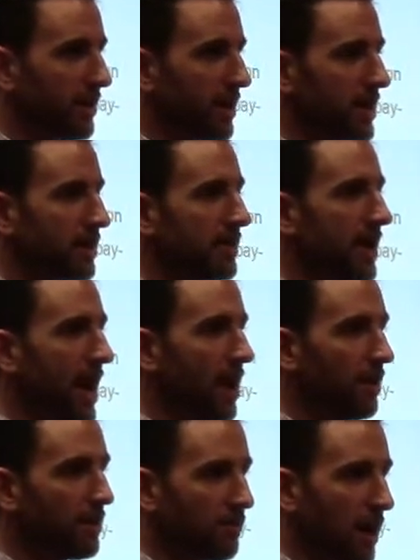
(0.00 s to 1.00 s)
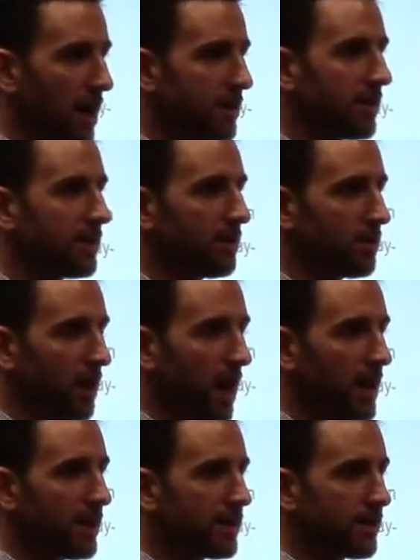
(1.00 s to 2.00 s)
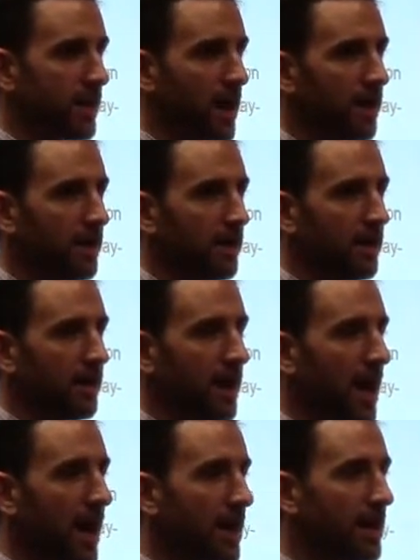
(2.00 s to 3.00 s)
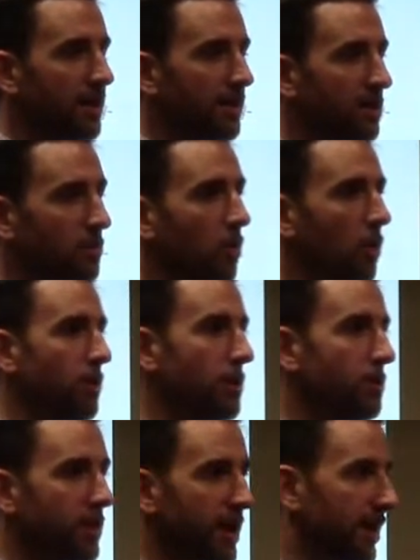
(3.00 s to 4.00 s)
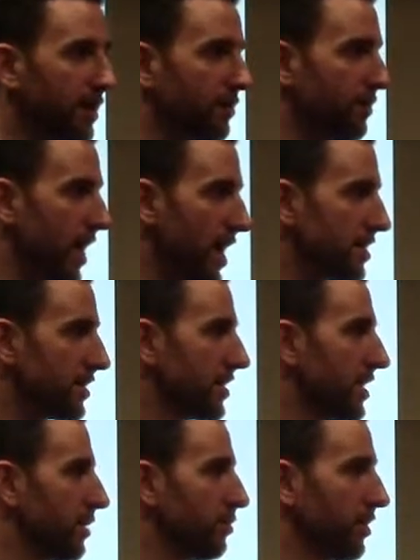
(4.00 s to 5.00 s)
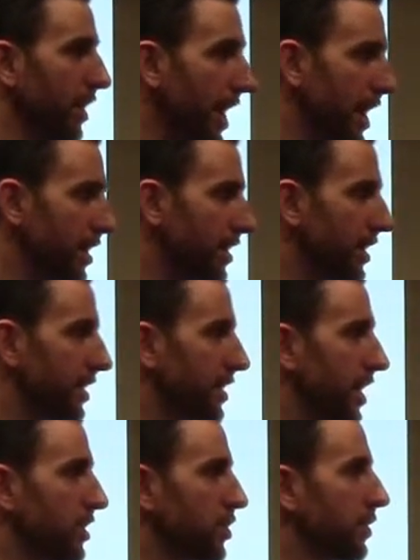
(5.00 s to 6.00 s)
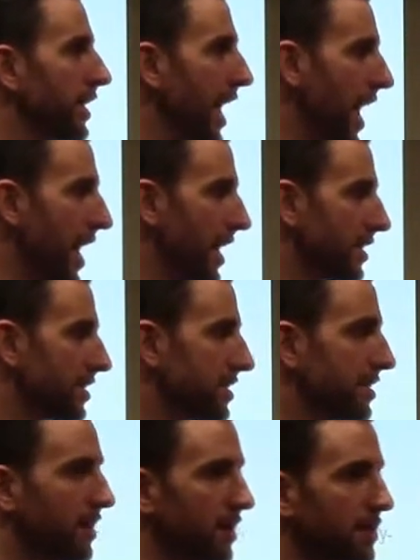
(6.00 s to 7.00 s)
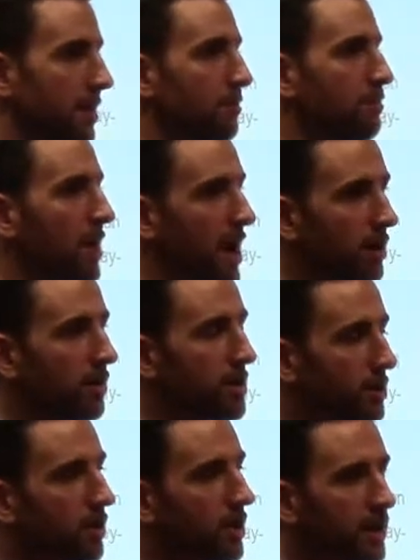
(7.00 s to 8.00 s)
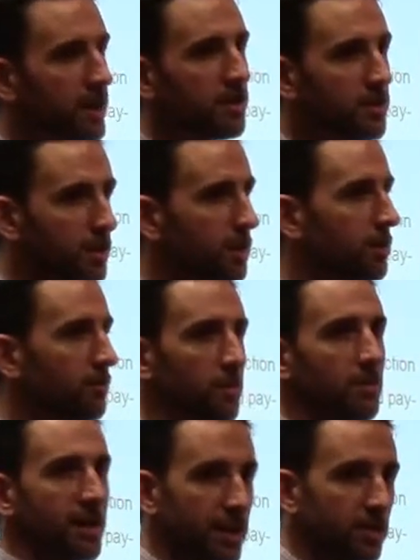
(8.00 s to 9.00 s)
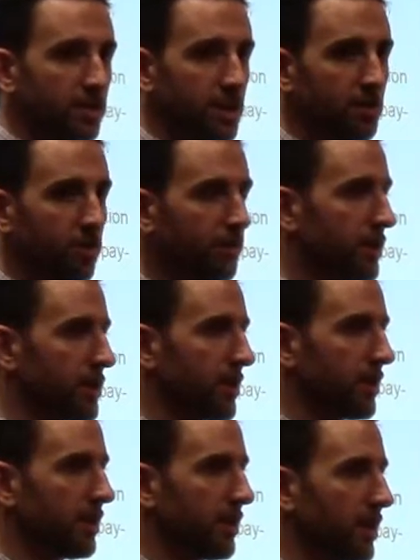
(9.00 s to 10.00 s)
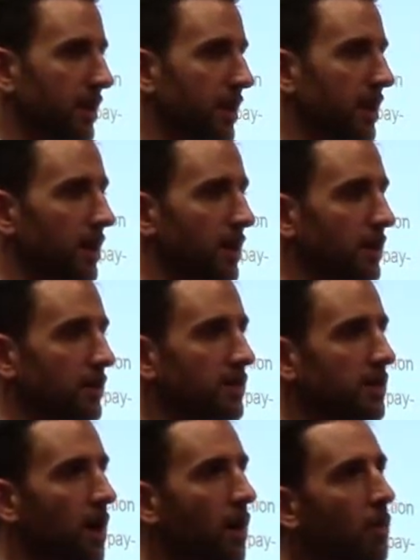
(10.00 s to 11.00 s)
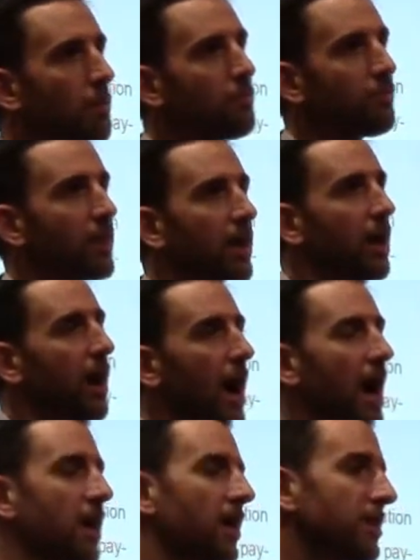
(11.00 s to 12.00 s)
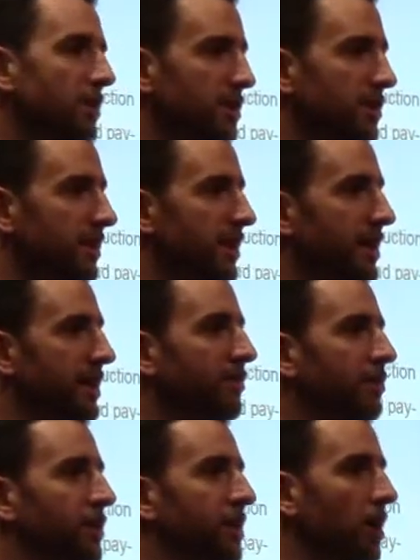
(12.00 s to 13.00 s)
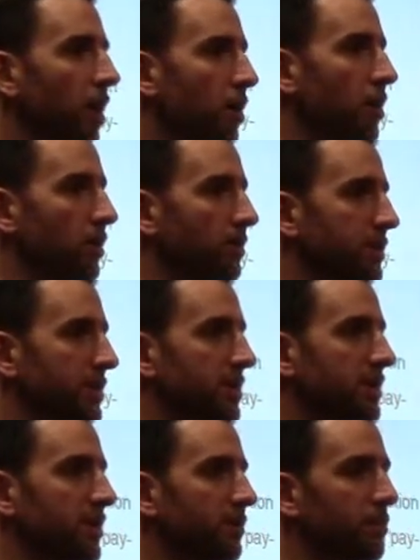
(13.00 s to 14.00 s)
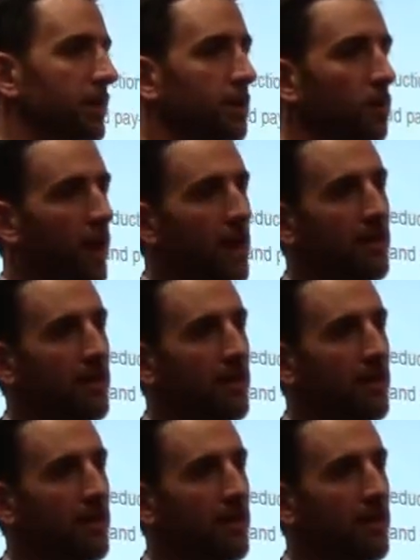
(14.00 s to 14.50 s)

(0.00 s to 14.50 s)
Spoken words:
is now advising their clients that, hey, the more you can invest in a plant in country X, the better you're going to do from a GILTY provision. So I understood the need for the curbs, but the way